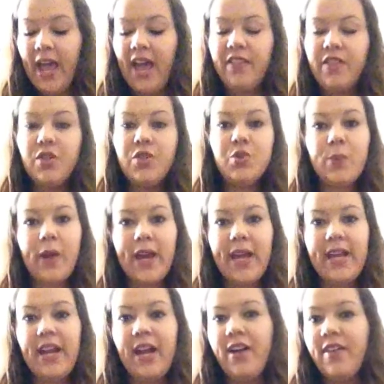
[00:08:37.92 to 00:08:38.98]
And they'll
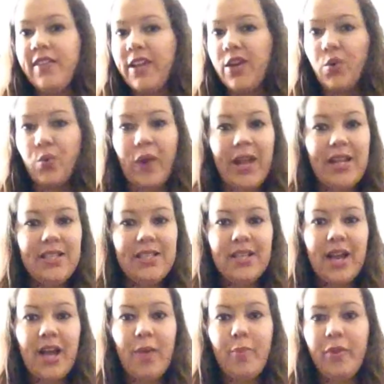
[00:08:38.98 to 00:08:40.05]
dry it out, they grind it
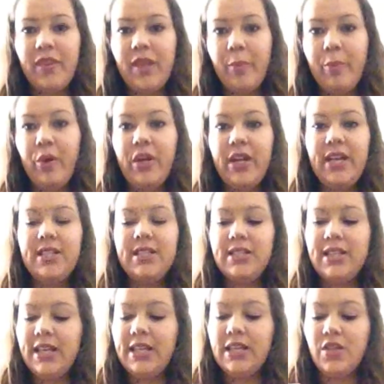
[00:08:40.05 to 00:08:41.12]
up, and they put it
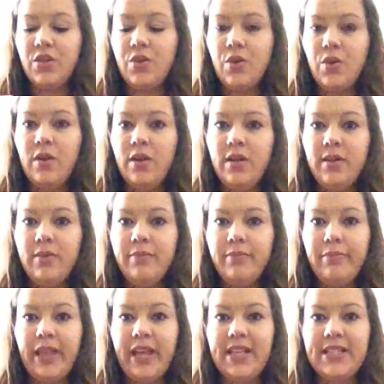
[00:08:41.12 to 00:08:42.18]
into like little
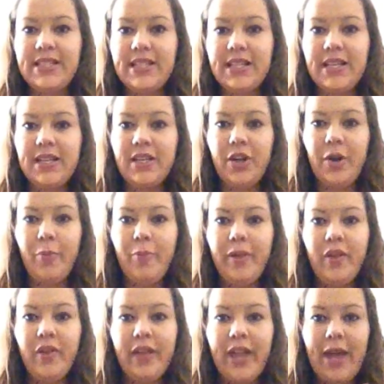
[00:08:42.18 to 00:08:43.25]
plastic,
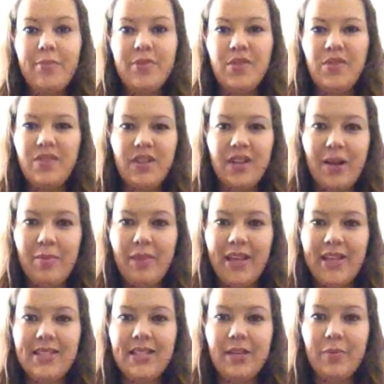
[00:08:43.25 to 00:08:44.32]
pill capsule. They're not
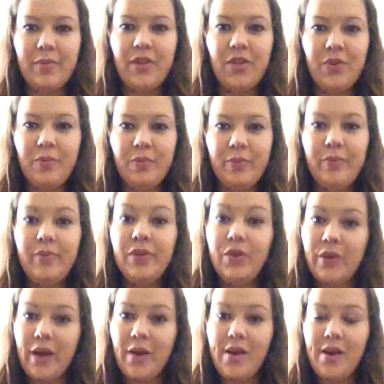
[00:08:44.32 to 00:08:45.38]
plastic, but you
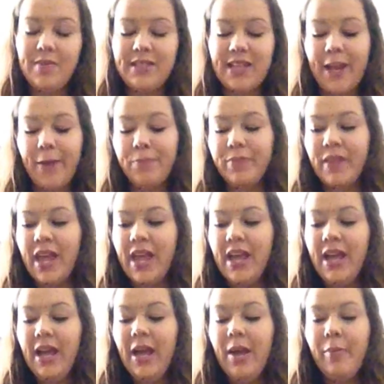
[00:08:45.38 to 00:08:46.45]
get what I'm saying.
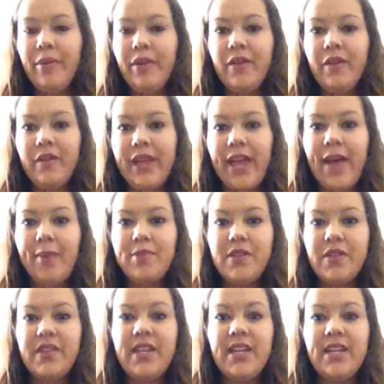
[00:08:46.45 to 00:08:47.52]
Pill
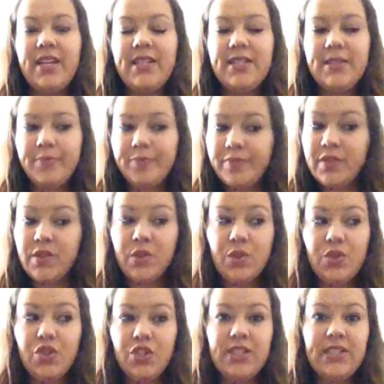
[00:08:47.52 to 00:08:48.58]
capsule things. So
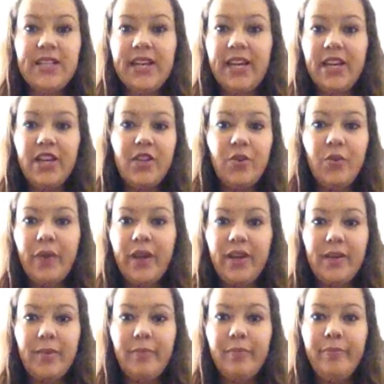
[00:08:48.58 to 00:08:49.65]
it's just like any other
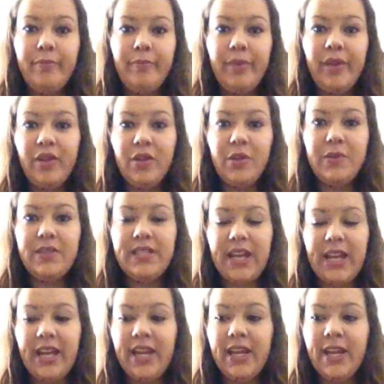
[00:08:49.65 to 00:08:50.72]
random pill you would
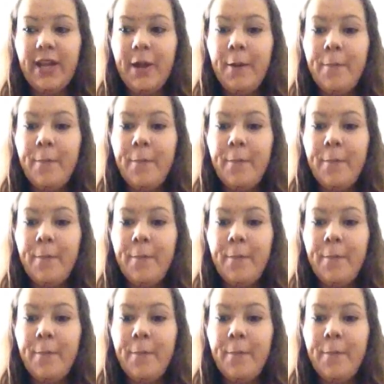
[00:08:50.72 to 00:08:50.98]
take.